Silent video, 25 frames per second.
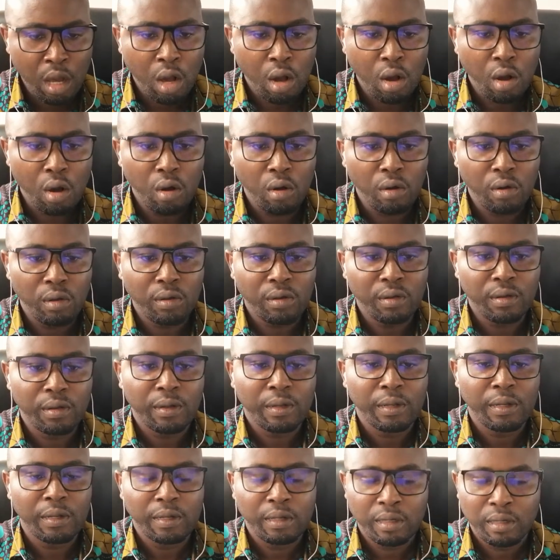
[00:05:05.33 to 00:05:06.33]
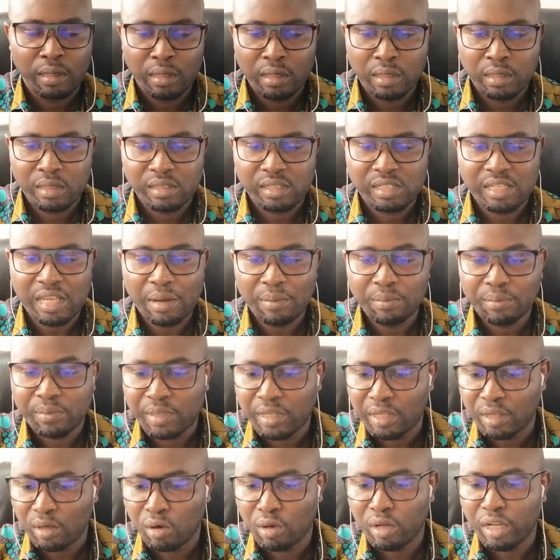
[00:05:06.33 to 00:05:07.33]
on
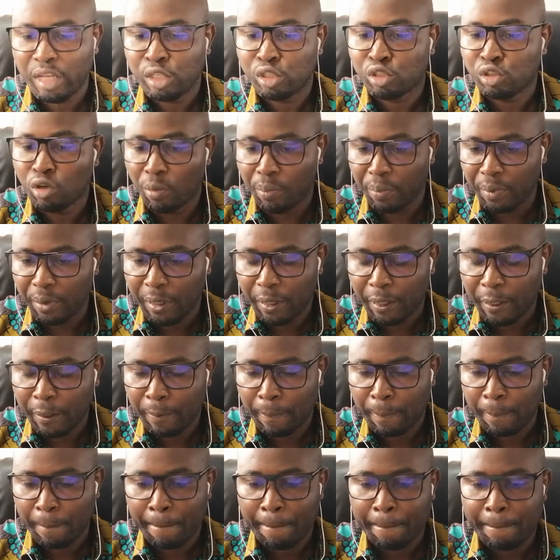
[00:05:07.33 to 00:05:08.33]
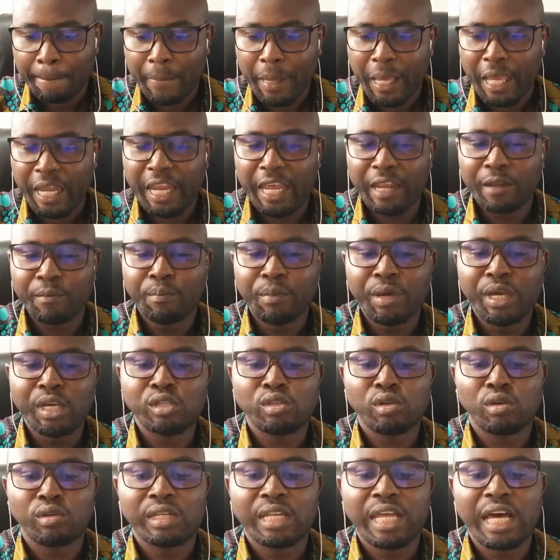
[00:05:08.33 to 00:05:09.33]
something, on a topic, and then based
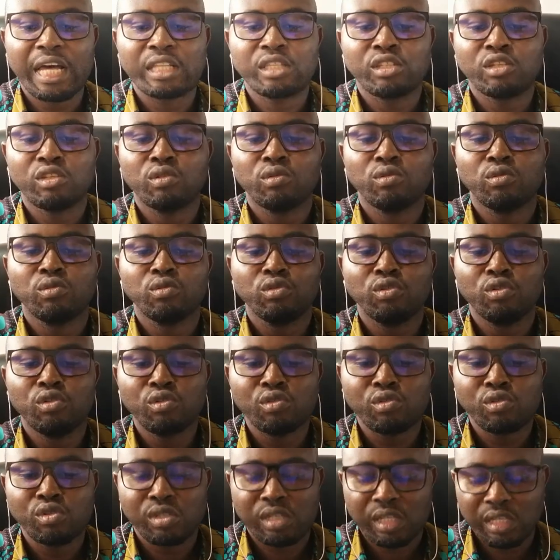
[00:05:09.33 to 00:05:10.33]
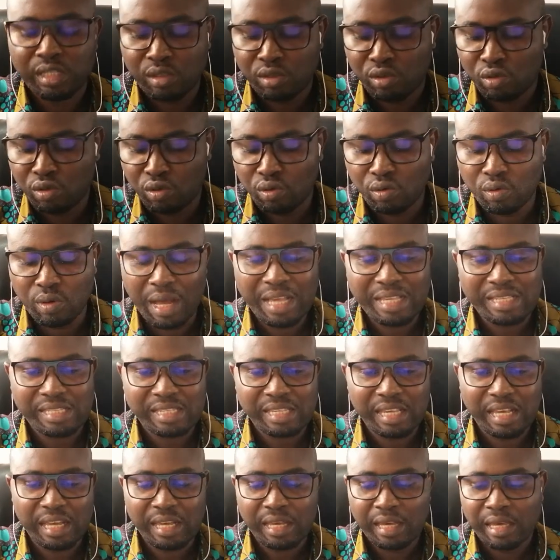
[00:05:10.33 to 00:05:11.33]
on that you will use it to
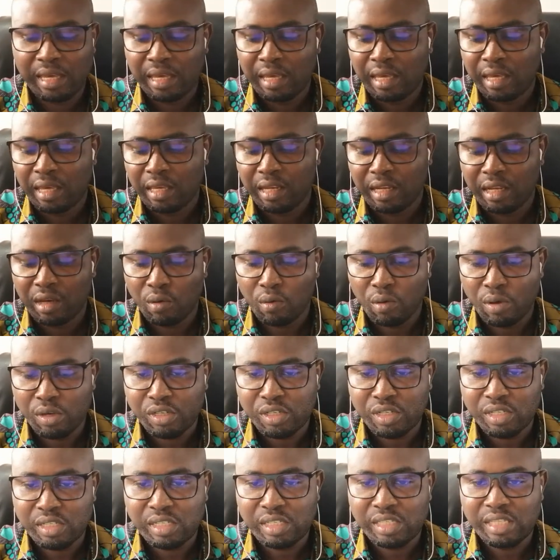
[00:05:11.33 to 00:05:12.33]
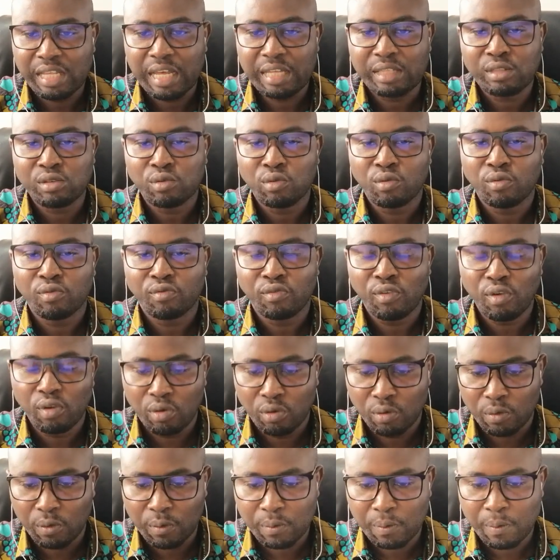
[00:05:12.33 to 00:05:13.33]
answer the questions that will
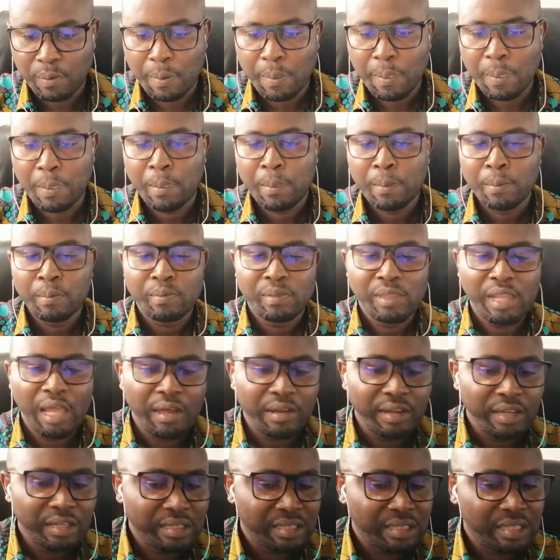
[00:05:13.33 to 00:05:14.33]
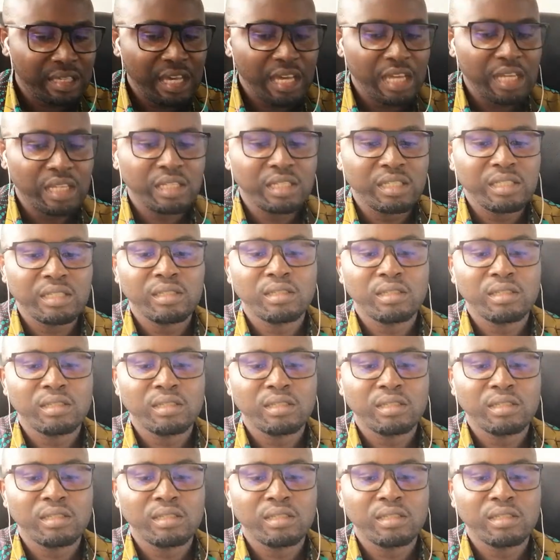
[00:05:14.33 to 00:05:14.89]
follow. Now the third